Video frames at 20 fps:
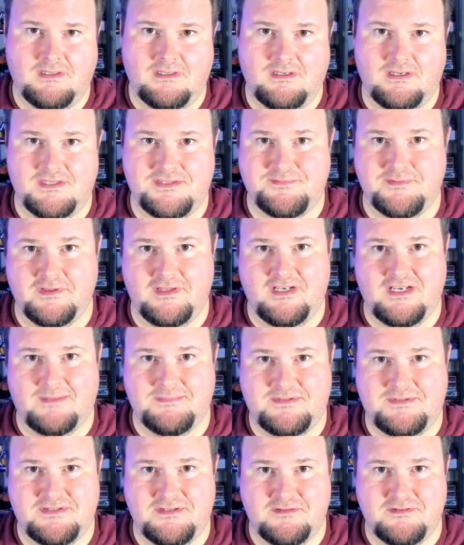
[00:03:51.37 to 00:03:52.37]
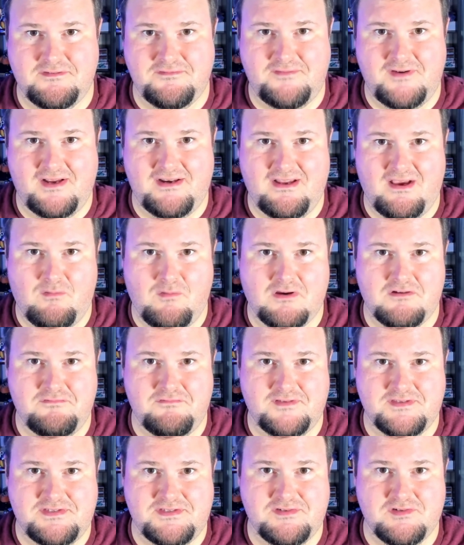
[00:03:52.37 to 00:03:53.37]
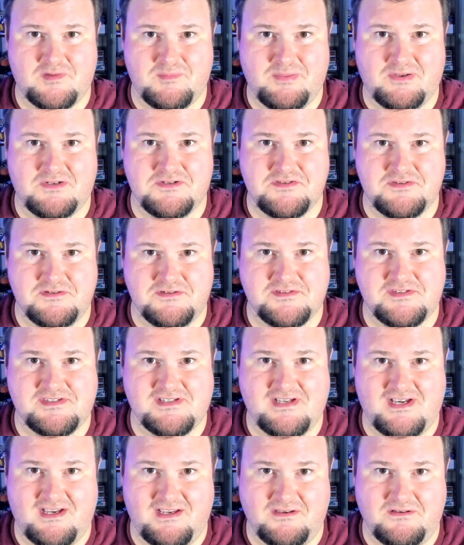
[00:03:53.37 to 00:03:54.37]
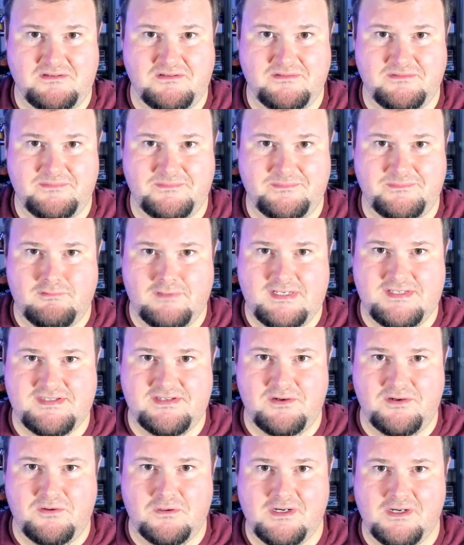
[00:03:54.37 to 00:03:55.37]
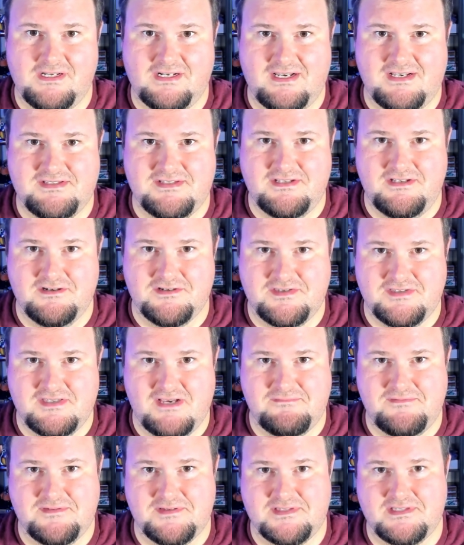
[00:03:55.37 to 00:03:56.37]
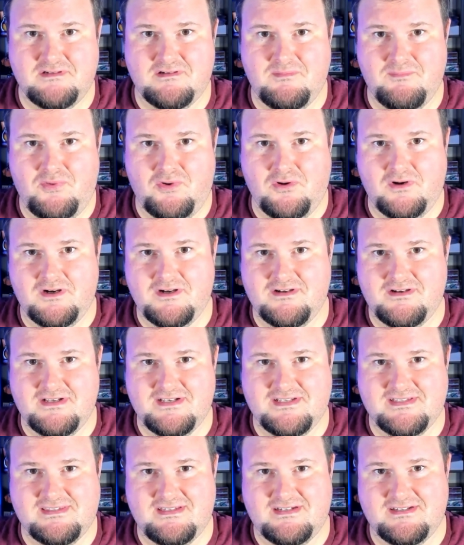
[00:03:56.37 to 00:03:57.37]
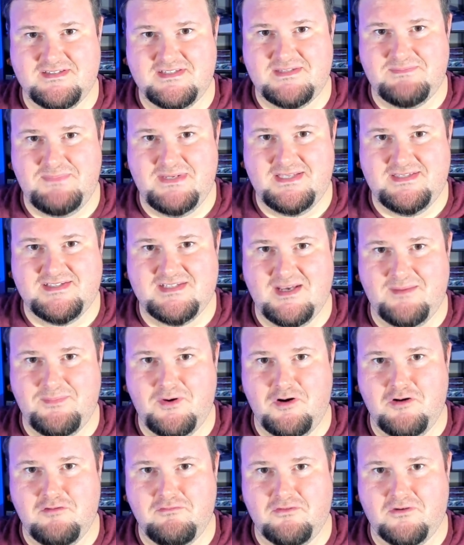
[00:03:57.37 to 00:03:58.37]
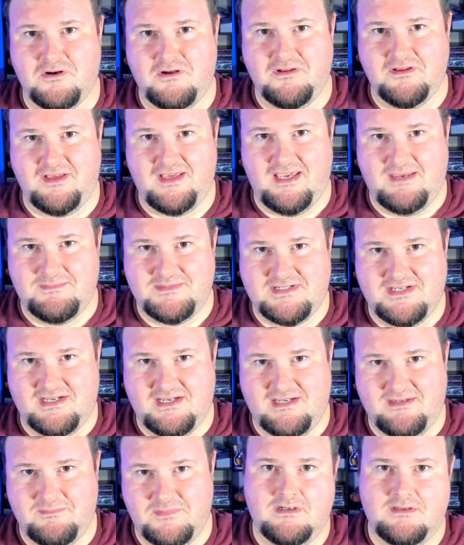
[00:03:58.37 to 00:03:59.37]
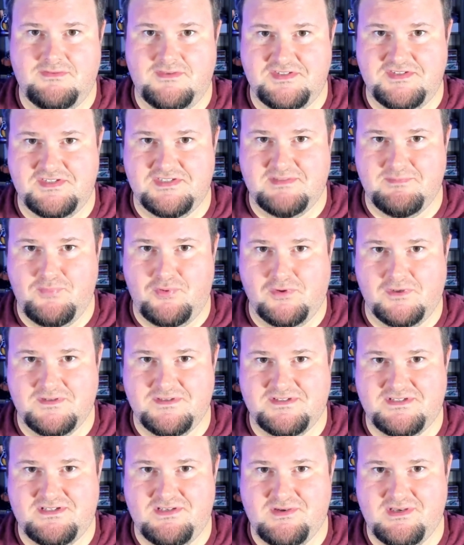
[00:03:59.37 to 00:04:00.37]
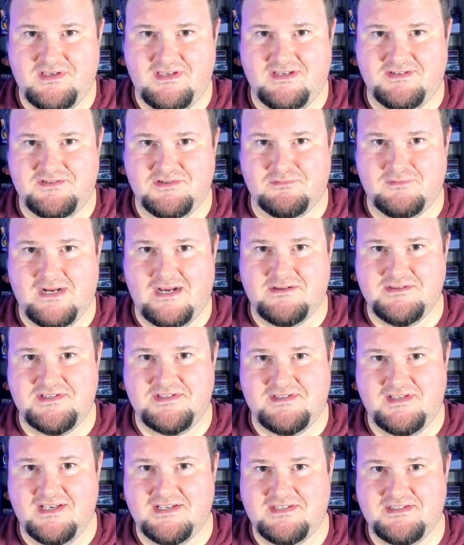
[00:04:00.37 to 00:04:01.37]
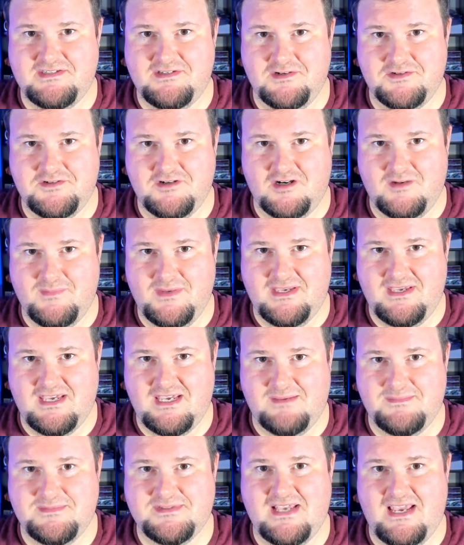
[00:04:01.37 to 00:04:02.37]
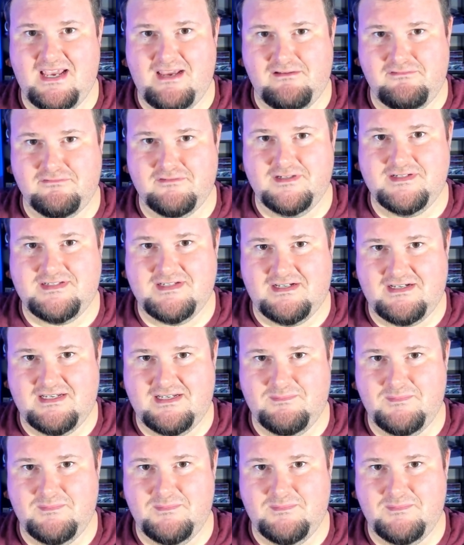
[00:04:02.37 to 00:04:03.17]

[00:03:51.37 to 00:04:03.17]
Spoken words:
It's really up to you to find out what fits your personal style. The reason organizing your stuff is so important is that it speeds up overall game time. This is important so you can get to round 6 in your tournament games every time.